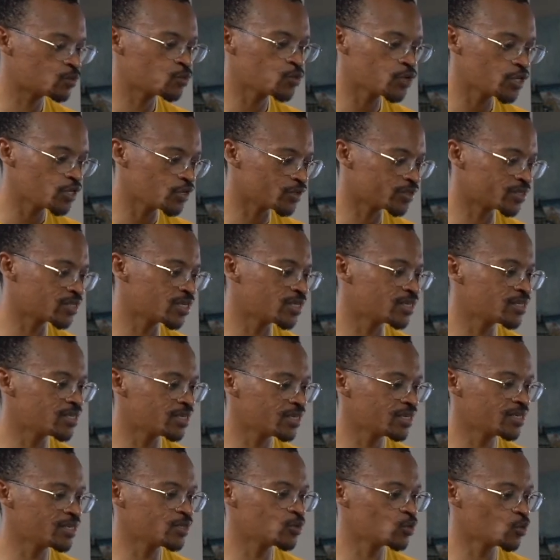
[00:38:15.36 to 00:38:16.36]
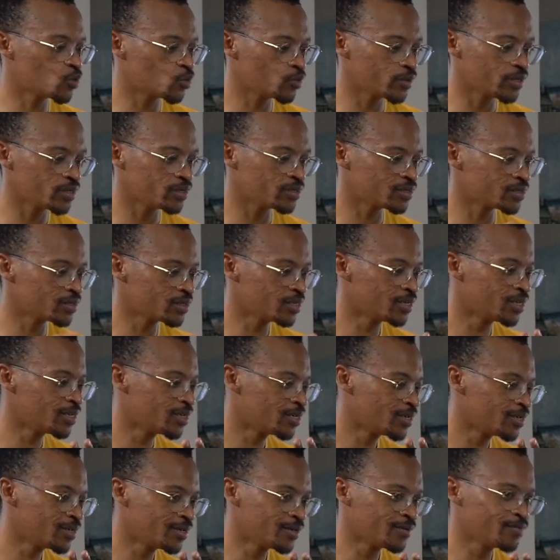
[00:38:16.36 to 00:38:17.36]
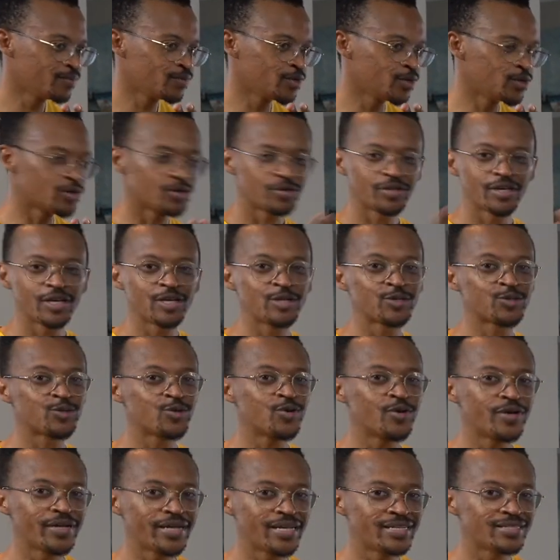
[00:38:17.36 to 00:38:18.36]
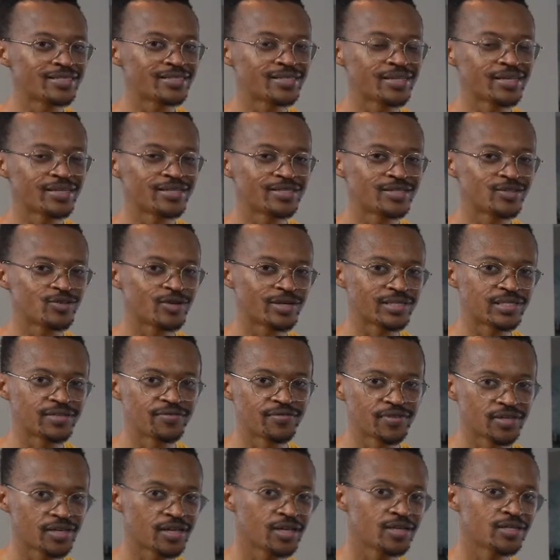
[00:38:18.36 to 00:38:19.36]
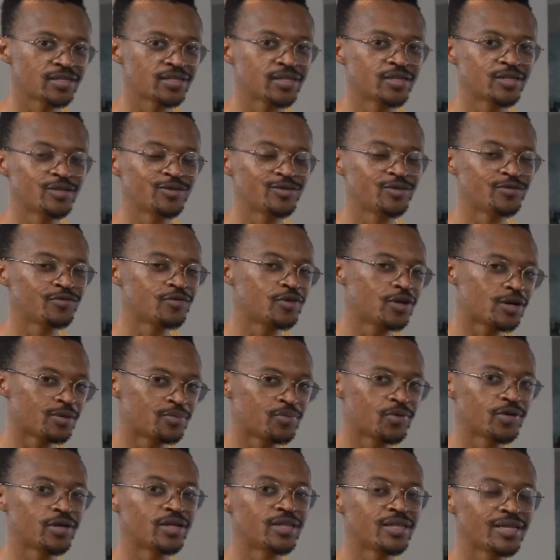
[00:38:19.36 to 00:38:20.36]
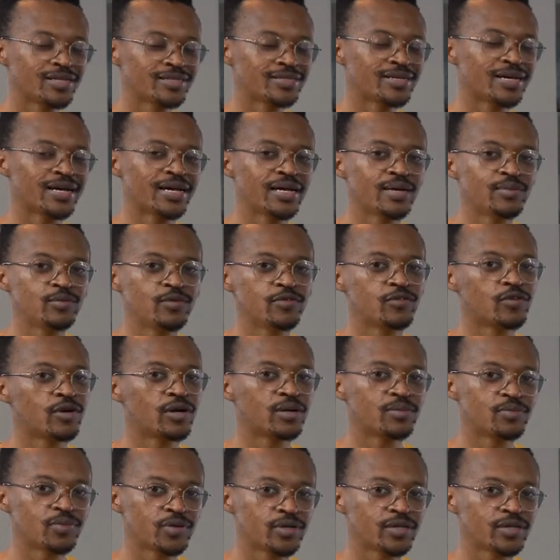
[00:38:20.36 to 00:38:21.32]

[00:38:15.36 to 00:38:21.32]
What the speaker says: you're sitting, is always, there is no instant gratification. You've got to put in the time. You've got to put in